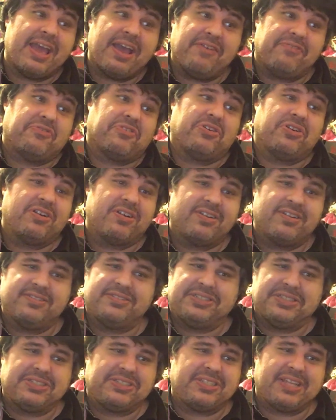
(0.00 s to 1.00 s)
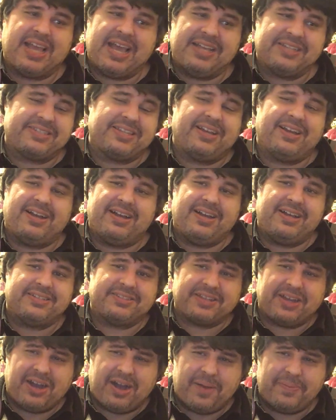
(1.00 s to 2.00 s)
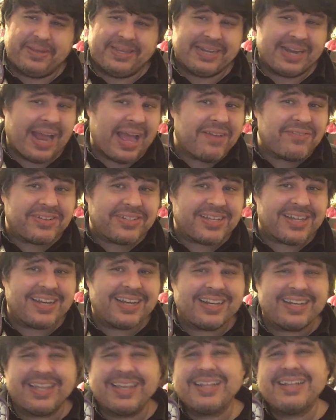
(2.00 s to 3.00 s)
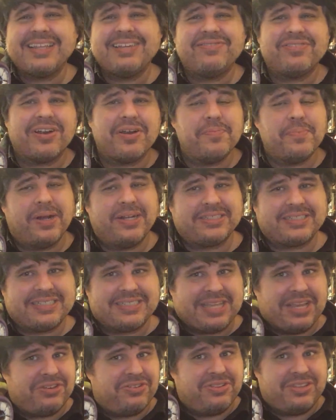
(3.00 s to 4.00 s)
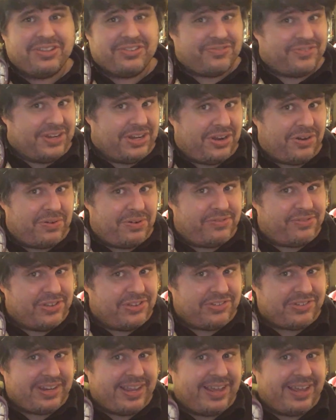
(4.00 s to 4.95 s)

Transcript: ever, just as a hobby, and I haven't done it lately very much because I do these video reviews